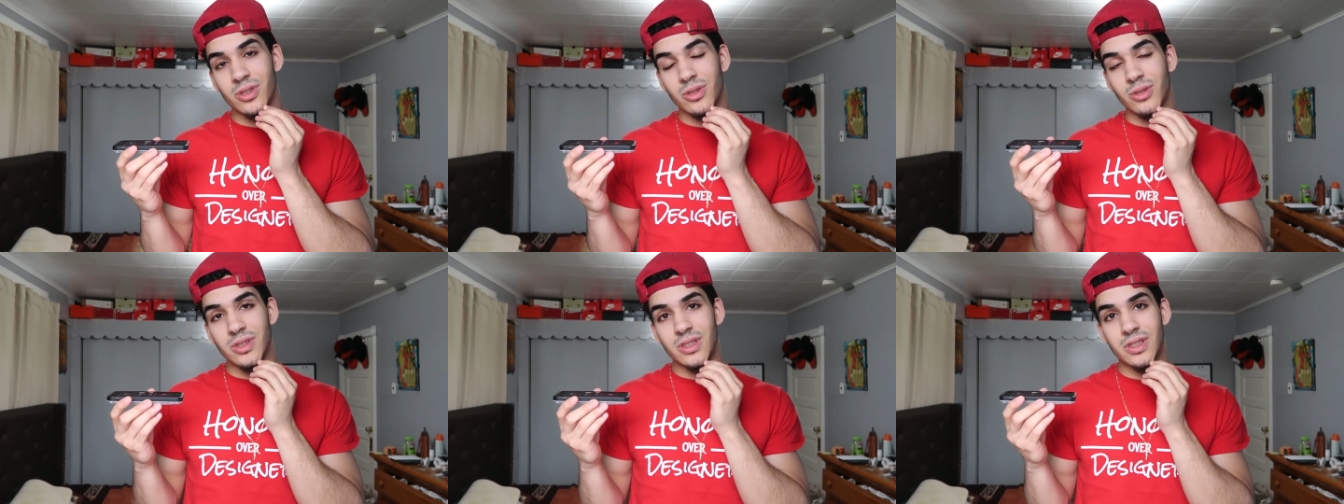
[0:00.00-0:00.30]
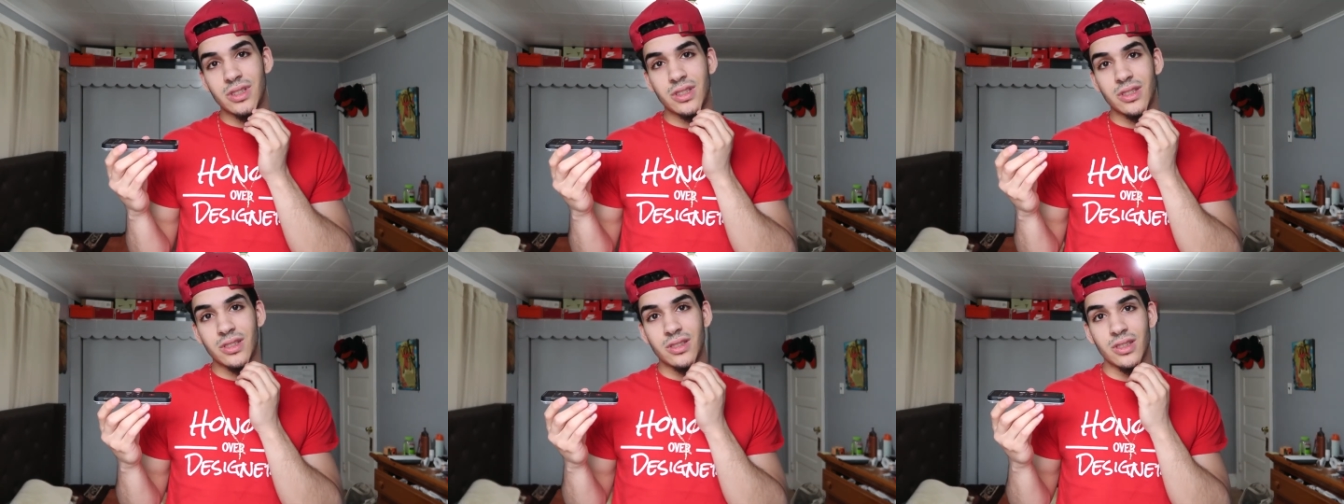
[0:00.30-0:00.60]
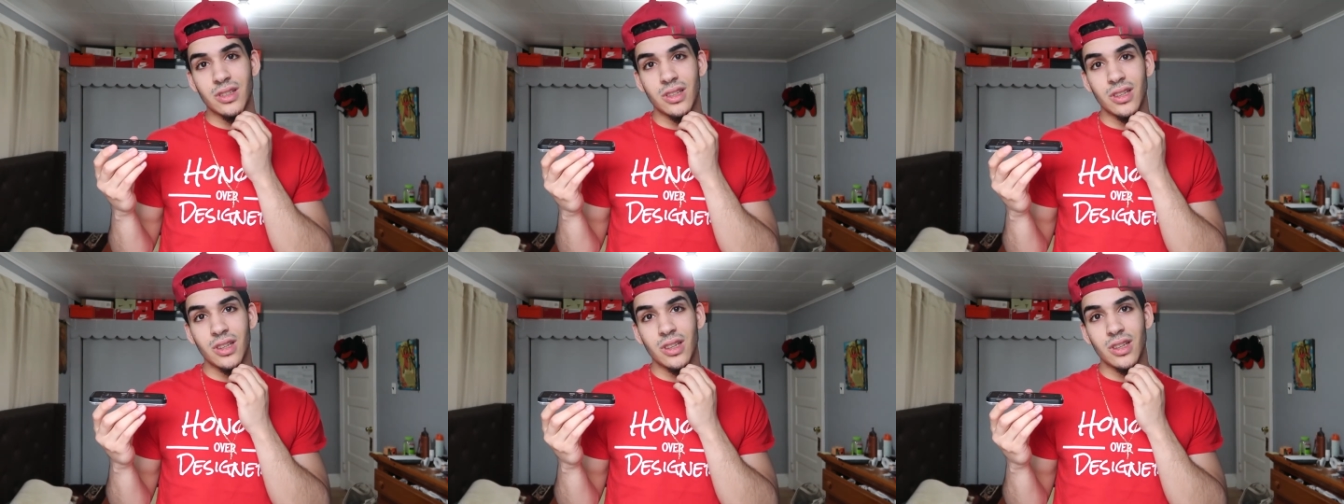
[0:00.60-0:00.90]
so
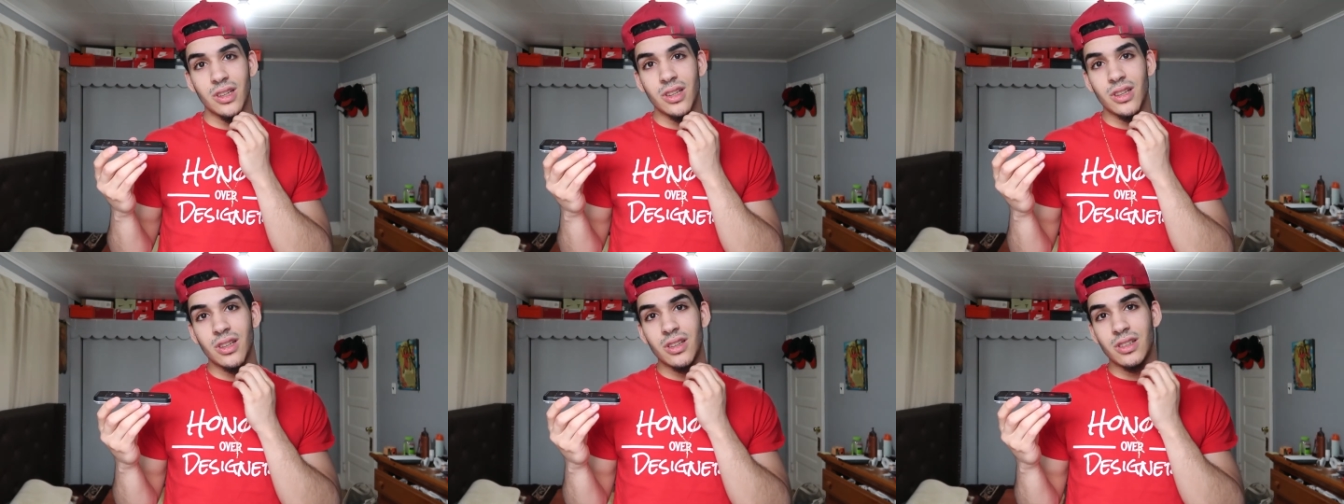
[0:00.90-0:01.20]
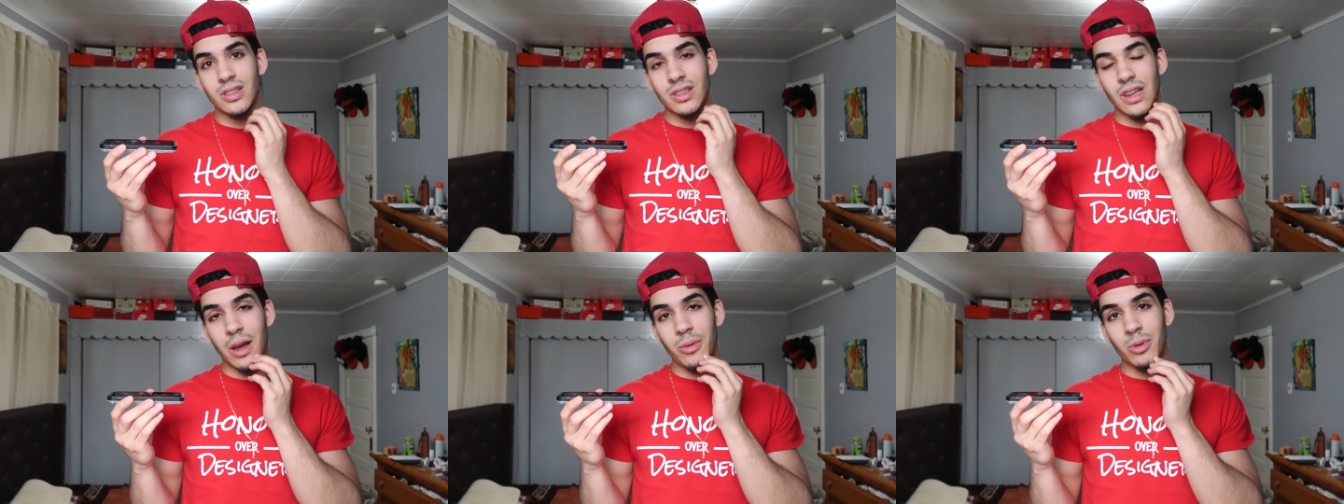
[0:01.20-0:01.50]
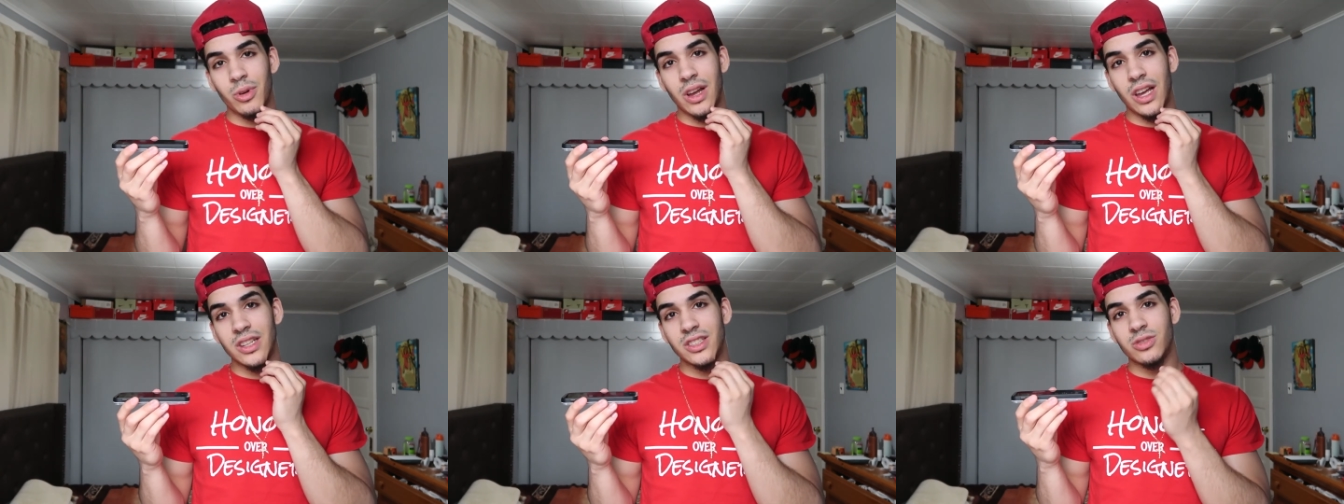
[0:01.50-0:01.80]
it's, it's I,
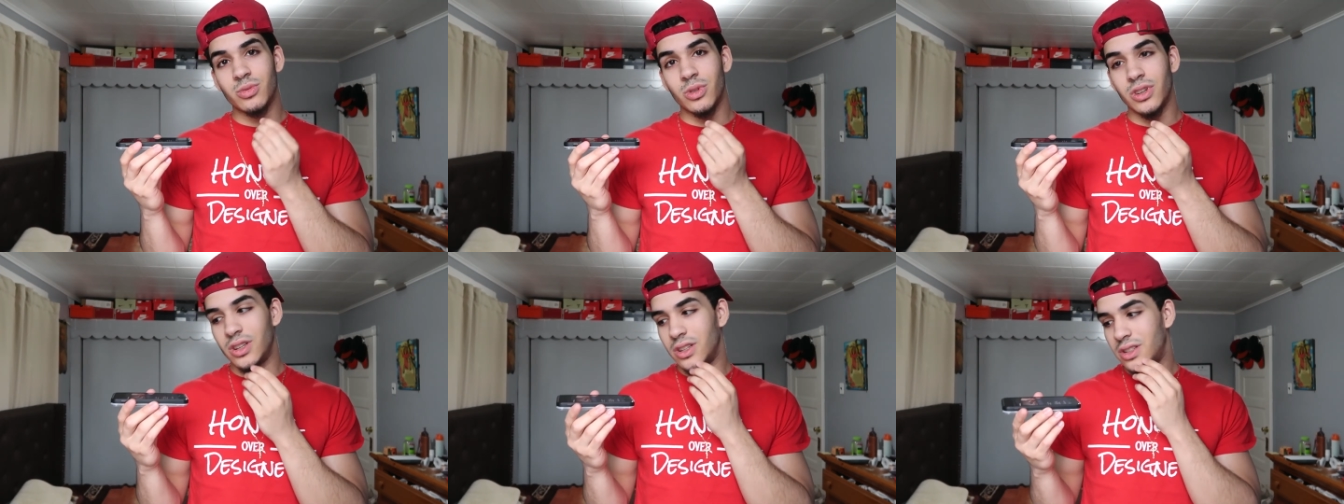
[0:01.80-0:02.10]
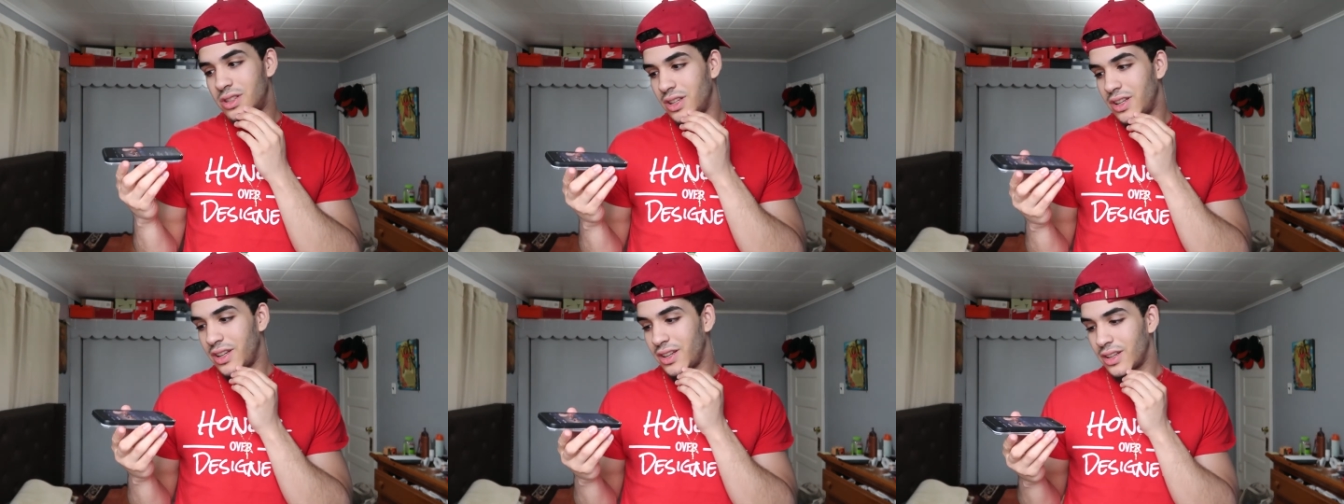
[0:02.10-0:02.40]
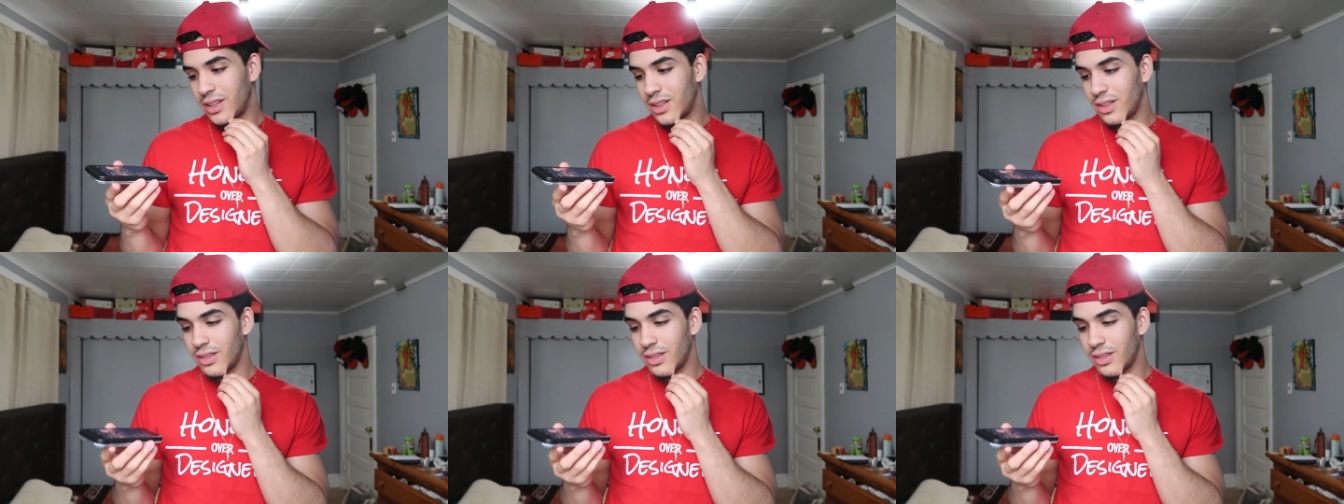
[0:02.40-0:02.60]
I just wanted to see.